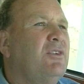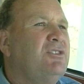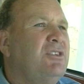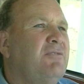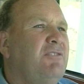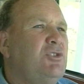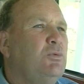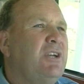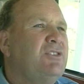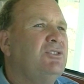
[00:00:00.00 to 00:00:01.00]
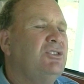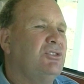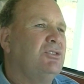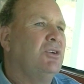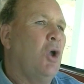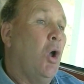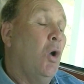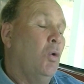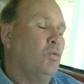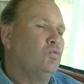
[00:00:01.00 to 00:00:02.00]
And I said the vessel doesn't just
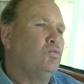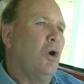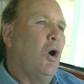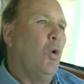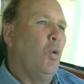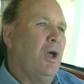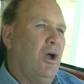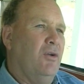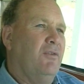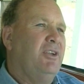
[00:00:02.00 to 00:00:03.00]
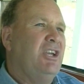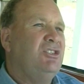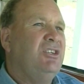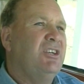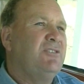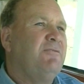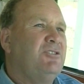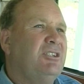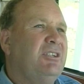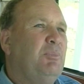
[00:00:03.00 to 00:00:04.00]
roll over, it actually gets
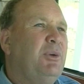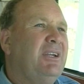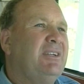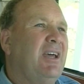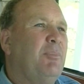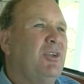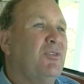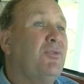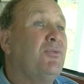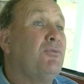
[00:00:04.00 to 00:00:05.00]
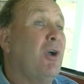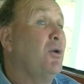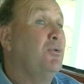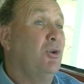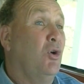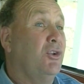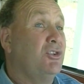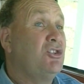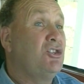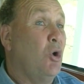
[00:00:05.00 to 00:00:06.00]
physically picked up and thrown on
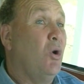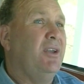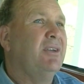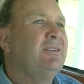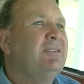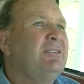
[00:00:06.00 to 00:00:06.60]
its side.